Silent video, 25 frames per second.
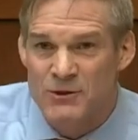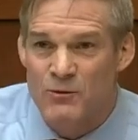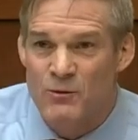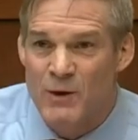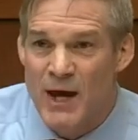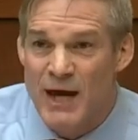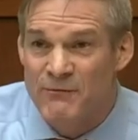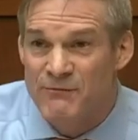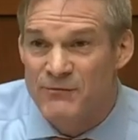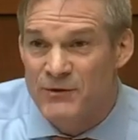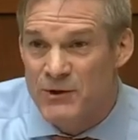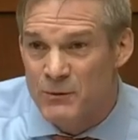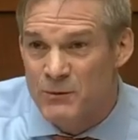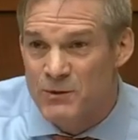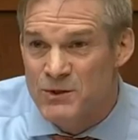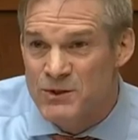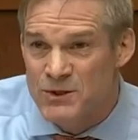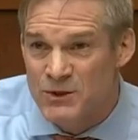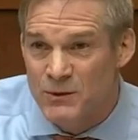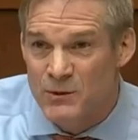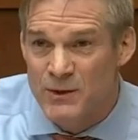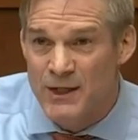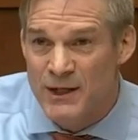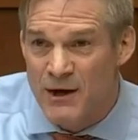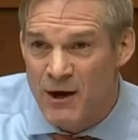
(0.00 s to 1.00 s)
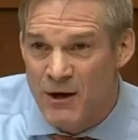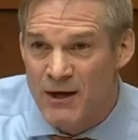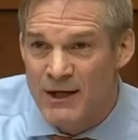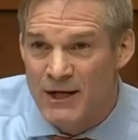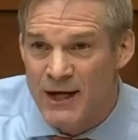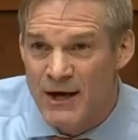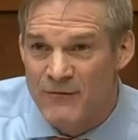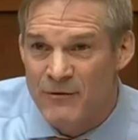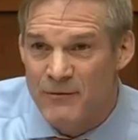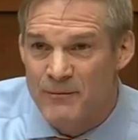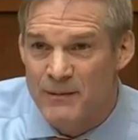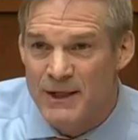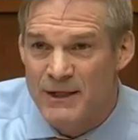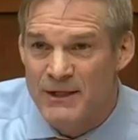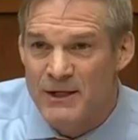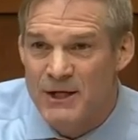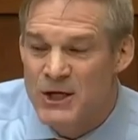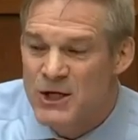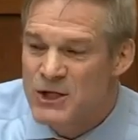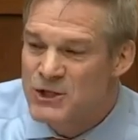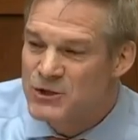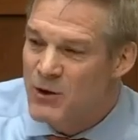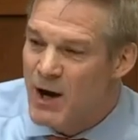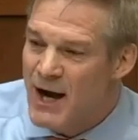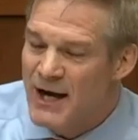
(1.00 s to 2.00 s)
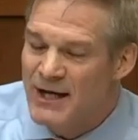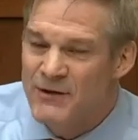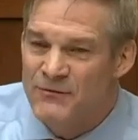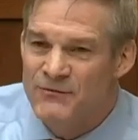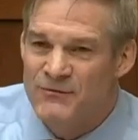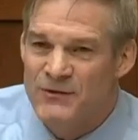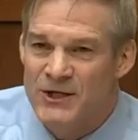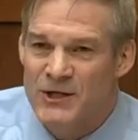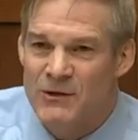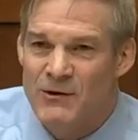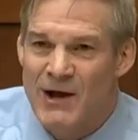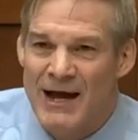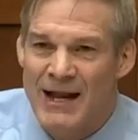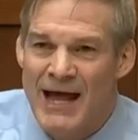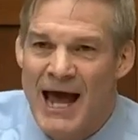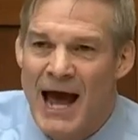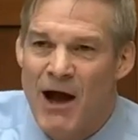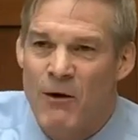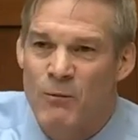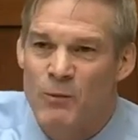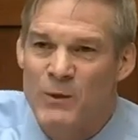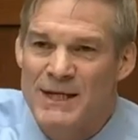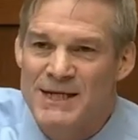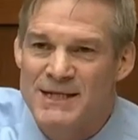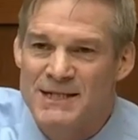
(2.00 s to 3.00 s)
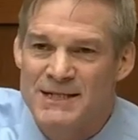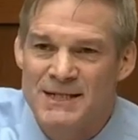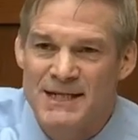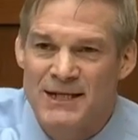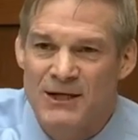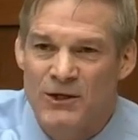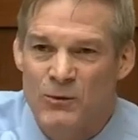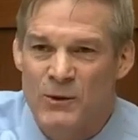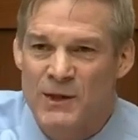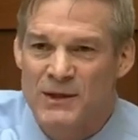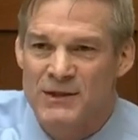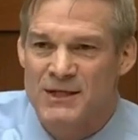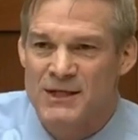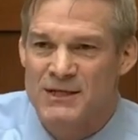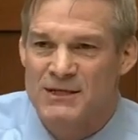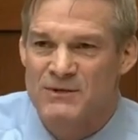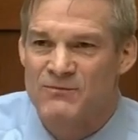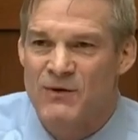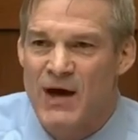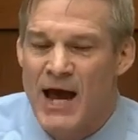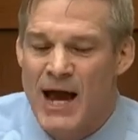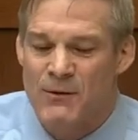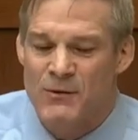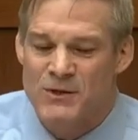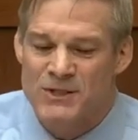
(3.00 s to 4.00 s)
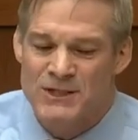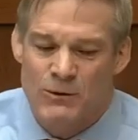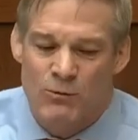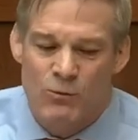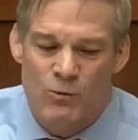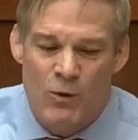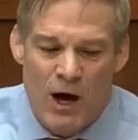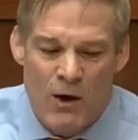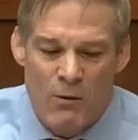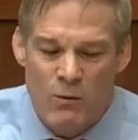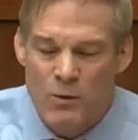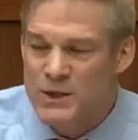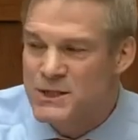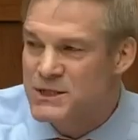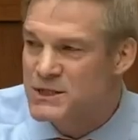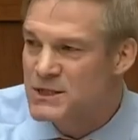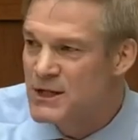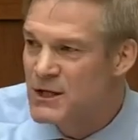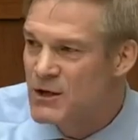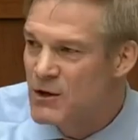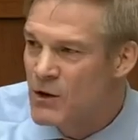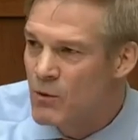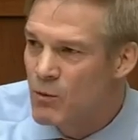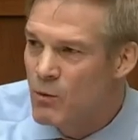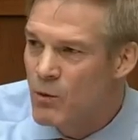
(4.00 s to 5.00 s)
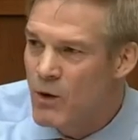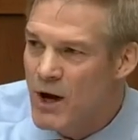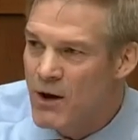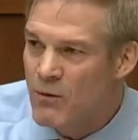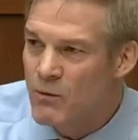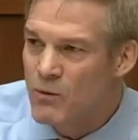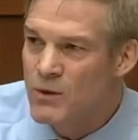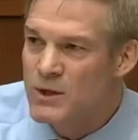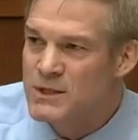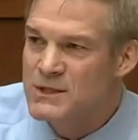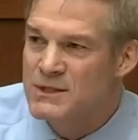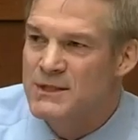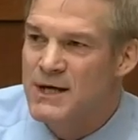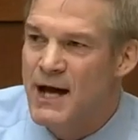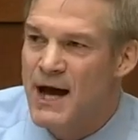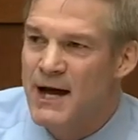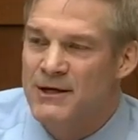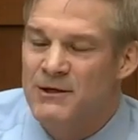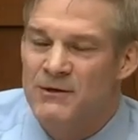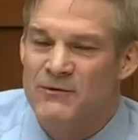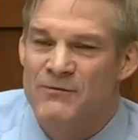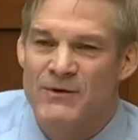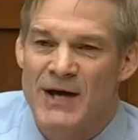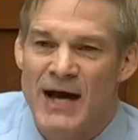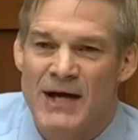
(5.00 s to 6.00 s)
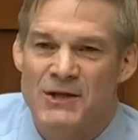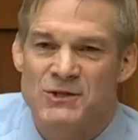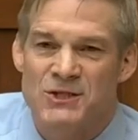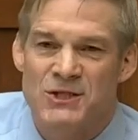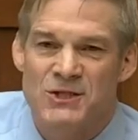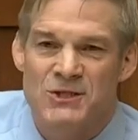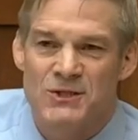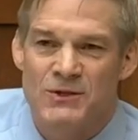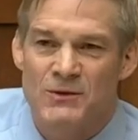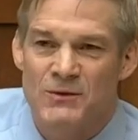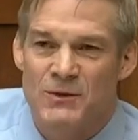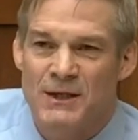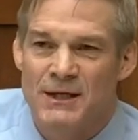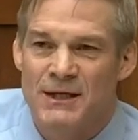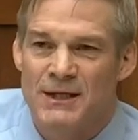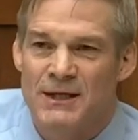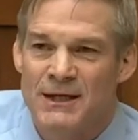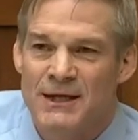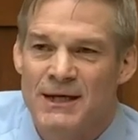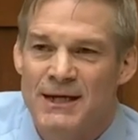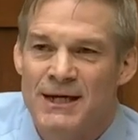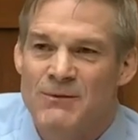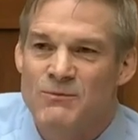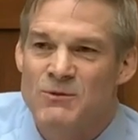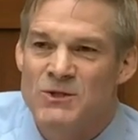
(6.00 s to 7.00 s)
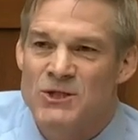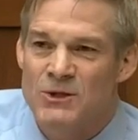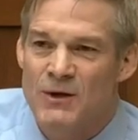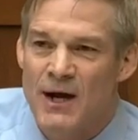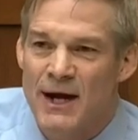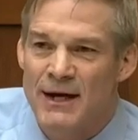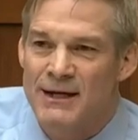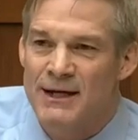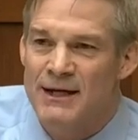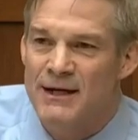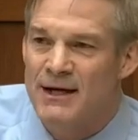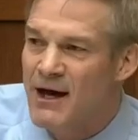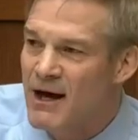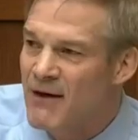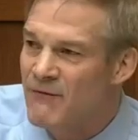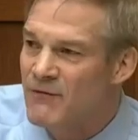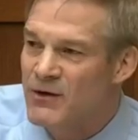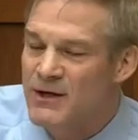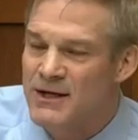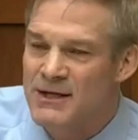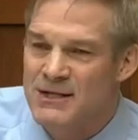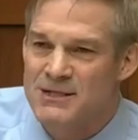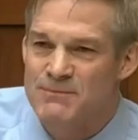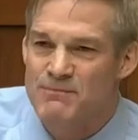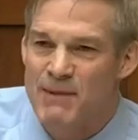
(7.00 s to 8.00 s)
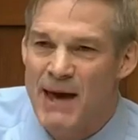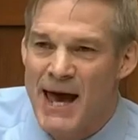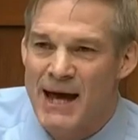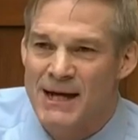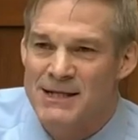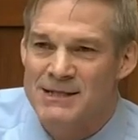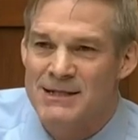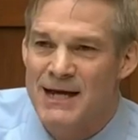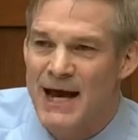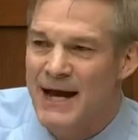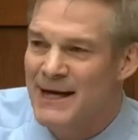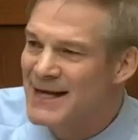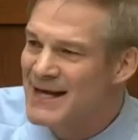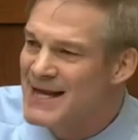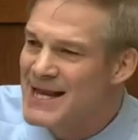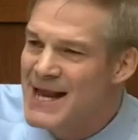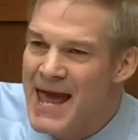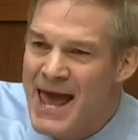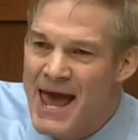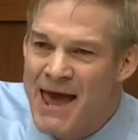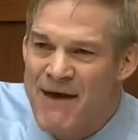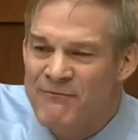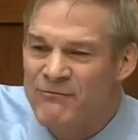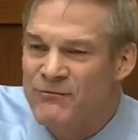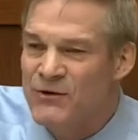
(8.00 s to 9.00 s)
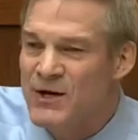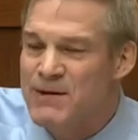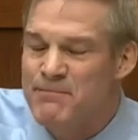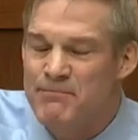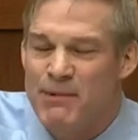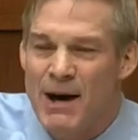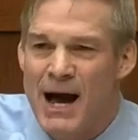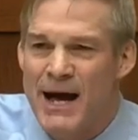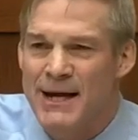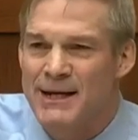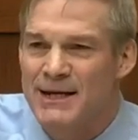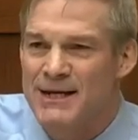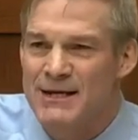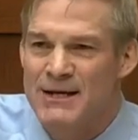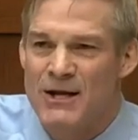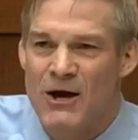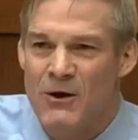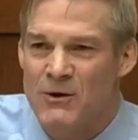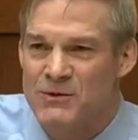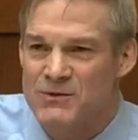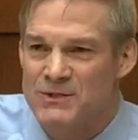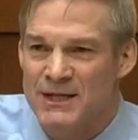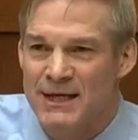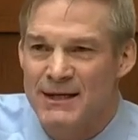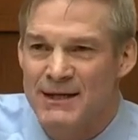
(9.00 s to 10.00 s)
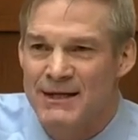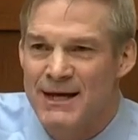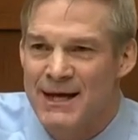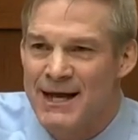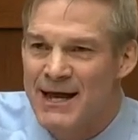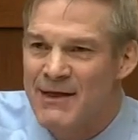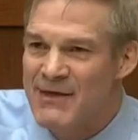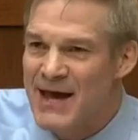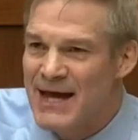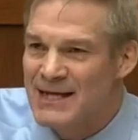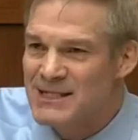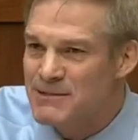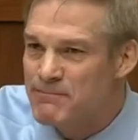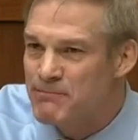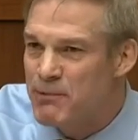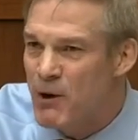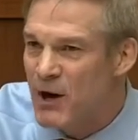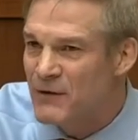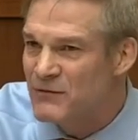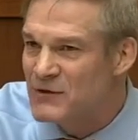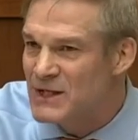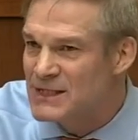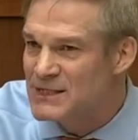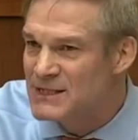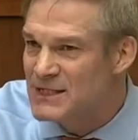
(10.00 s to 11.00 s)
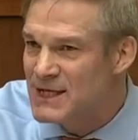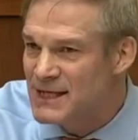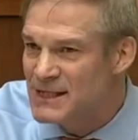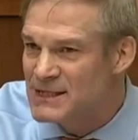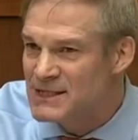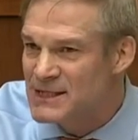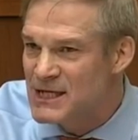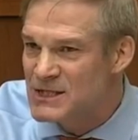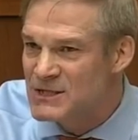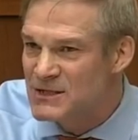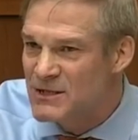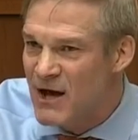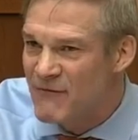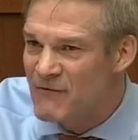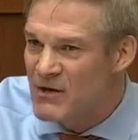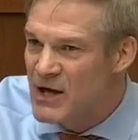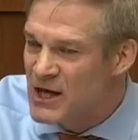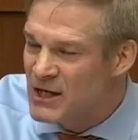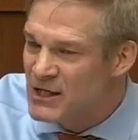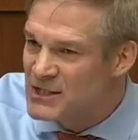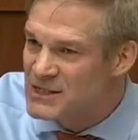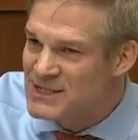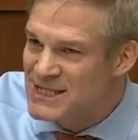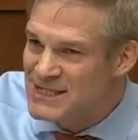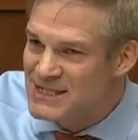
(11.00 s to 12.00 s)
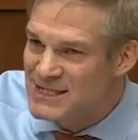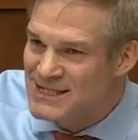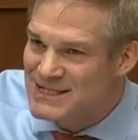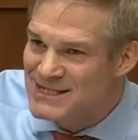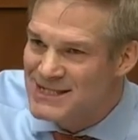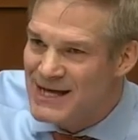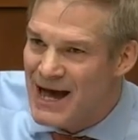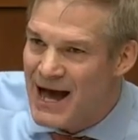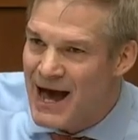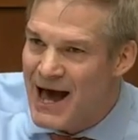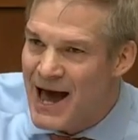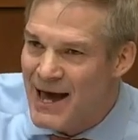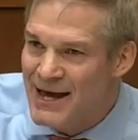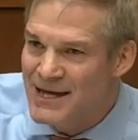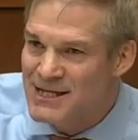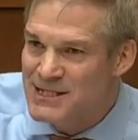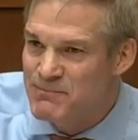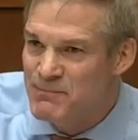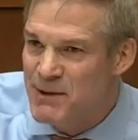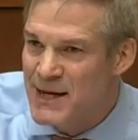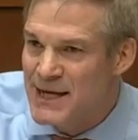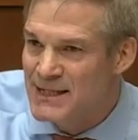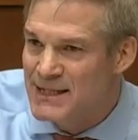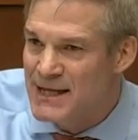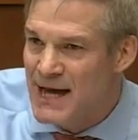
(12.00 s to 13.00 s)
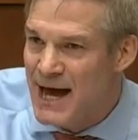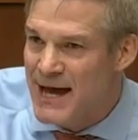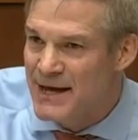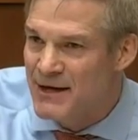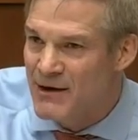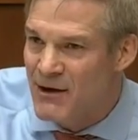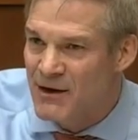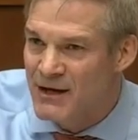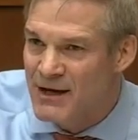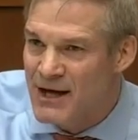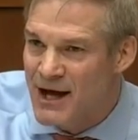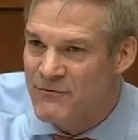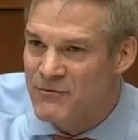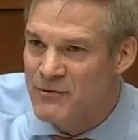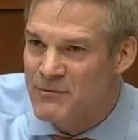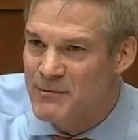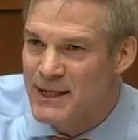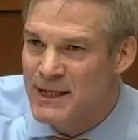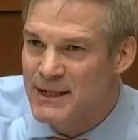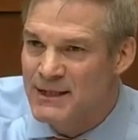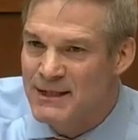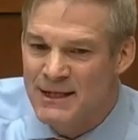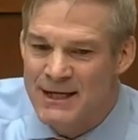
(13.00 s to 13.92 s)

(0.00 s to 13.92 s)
Redfield was doing in our government, trying to figure out how we deal with this virus. And what was Dr. Fauci doing? He was trying to cover his backside, and everybody knows it. And that's the part that ticks us off, because this is the highest paid guy in our government.